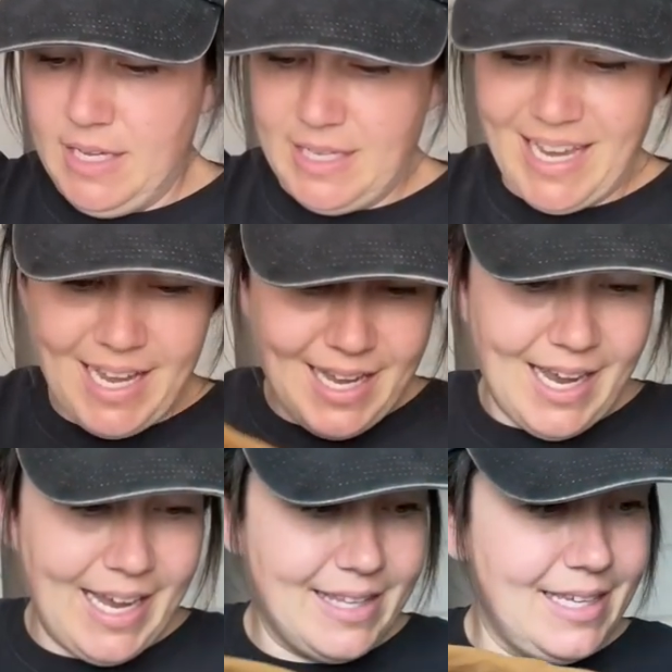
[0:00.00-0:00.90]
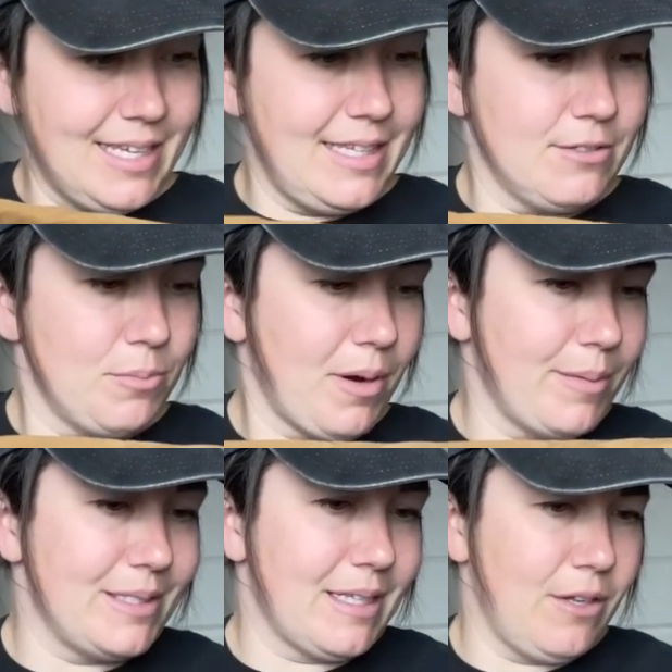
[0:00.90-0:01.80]
yeah, I think these will
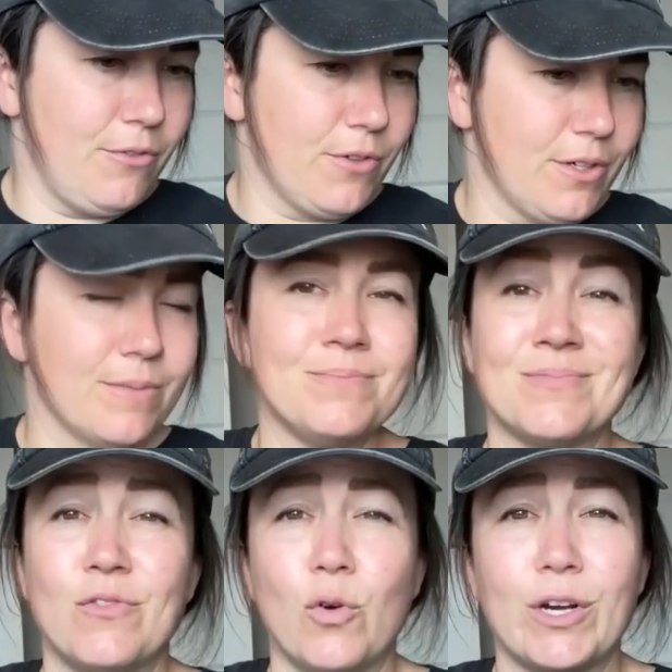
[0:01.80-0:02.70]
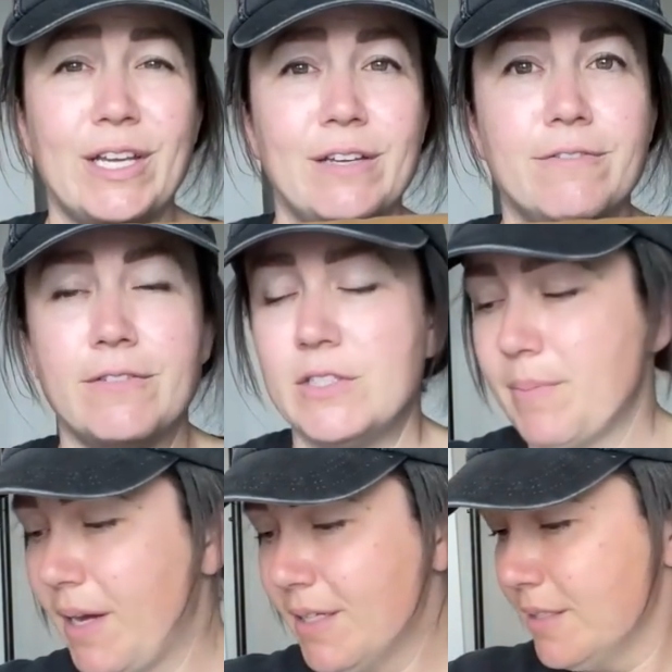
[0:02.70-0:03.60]
probably sell for 40, 50
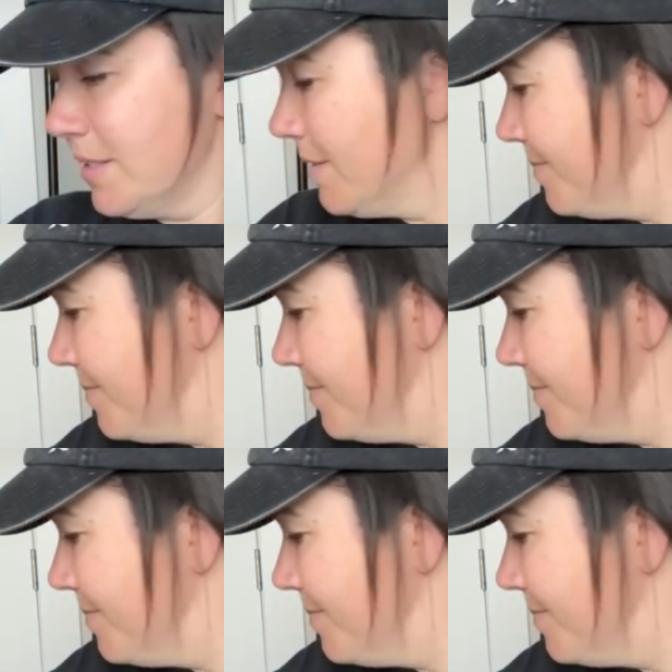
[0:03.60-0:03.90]
bucks.